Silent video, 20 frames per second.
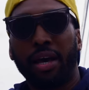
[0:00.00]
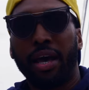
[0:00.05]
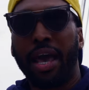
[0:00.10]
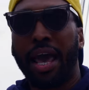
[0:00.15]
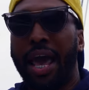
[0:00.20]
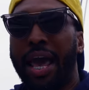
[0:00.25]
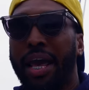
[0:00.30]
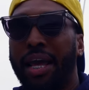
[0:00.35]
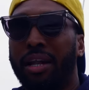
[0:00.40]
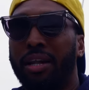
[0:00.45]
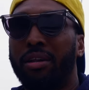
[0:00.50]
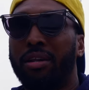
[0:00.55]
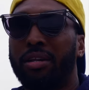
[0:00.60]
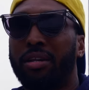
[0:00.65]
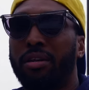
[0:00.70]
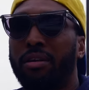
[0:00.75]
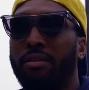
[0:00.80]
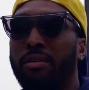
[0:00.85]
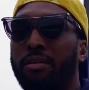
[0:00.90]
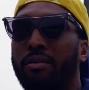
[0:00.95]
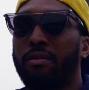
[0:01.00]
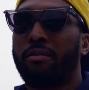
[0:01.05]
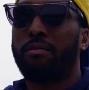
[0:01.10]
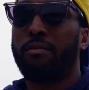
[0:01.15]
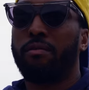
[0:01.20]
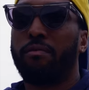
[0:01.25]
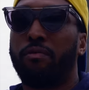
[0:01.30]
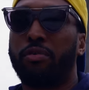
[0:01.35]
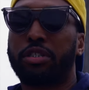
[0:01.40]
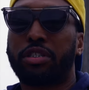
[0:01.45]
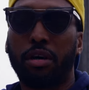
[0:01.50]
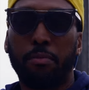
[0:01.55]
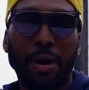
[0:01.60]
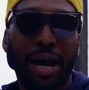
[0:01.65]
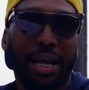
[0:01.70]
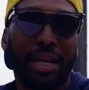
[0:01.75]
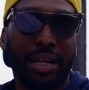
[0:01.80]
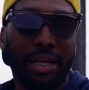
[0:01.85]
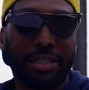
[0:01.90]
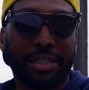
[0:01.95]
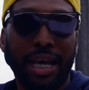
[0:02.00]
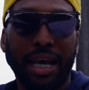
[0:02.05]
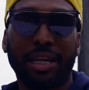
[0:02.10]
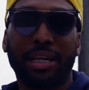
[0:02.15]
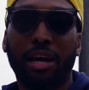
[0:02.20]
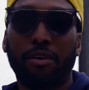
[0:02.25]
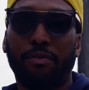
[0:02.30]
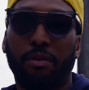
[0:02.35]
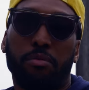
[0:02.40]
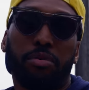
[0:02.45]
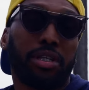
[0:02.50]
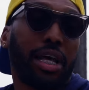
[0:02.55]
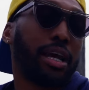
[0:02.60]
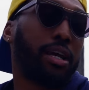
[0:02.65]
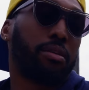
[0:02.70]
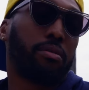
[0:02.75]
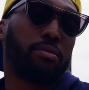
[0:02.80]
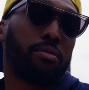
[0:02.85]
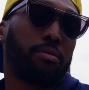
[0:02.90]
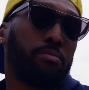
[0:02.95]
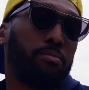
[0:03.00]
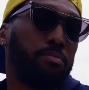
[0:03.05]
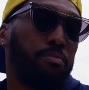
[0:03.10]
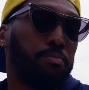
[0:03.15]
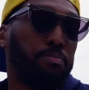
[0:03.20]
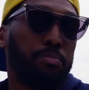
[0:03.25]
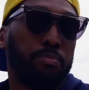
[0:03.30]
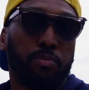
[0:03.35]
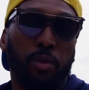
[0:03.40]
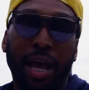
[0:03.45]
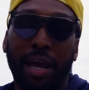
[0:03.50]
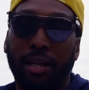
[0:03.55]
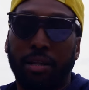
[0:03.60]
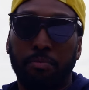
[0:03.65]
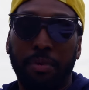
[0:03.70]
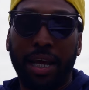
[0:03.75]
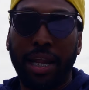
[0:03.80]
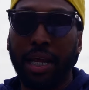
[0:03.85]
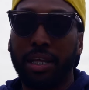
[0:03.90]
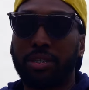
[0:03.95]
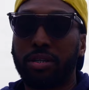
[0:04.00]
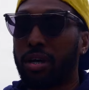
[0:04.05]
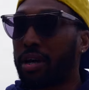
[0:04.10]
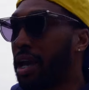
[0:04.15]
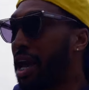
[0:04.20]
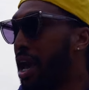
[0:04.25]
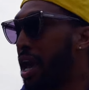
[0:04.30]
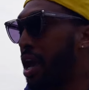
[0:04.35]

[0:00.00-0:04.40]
and for somebody to take that from me, it's like, man, they took